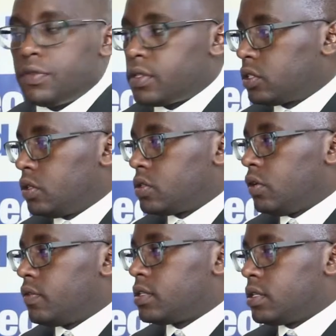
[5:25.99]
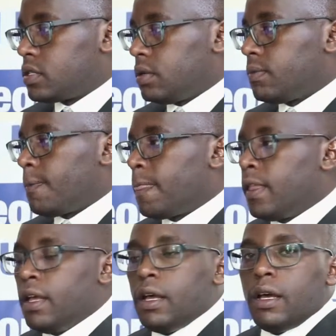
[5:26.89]
sections of the system.
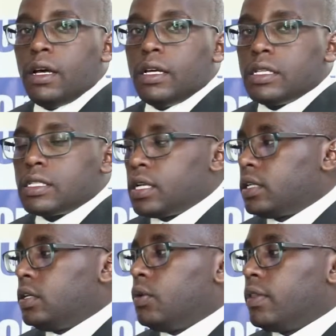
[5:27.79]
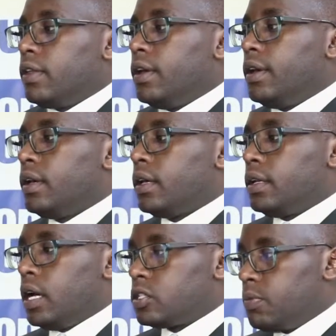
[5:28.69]
Starting with the
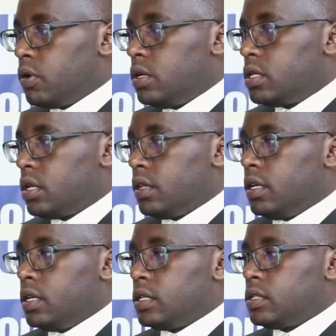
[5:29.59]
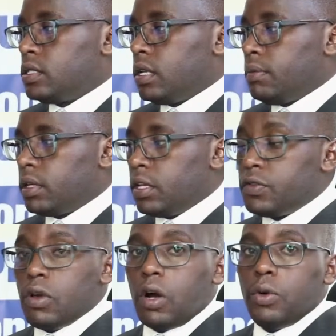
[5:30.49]
dashboard, the system gives
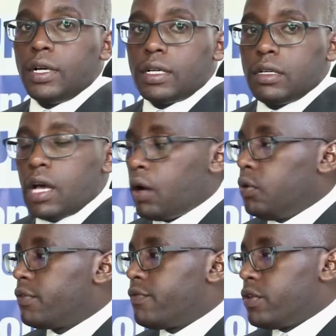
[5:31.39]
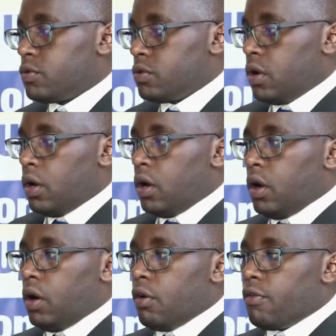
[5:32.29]
you a quick view
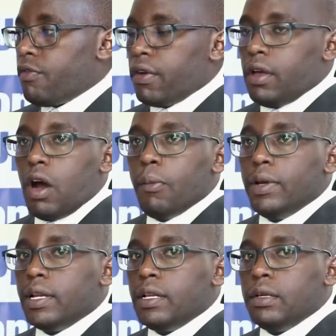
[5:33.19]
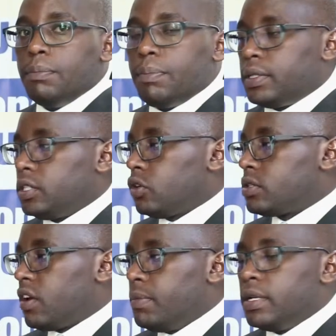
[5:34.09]
of how many petitions
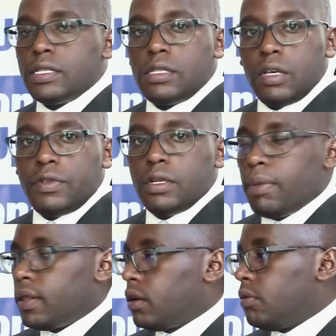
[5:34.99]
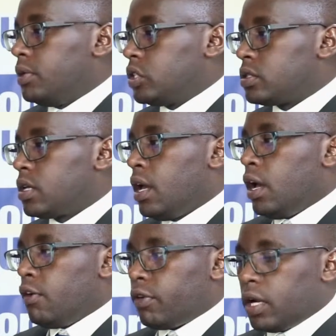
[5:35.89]
have been received by the commissions.
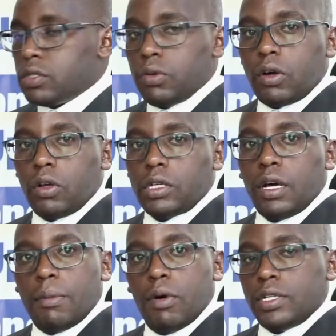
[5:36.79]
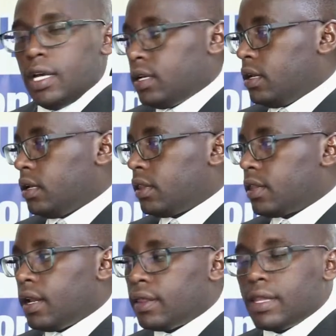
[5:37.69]
For us, we are clocking about
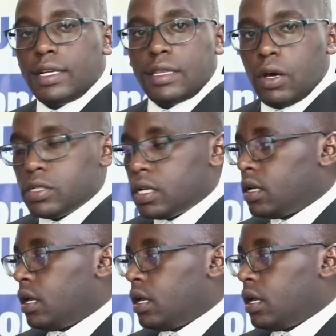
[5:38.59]
30,000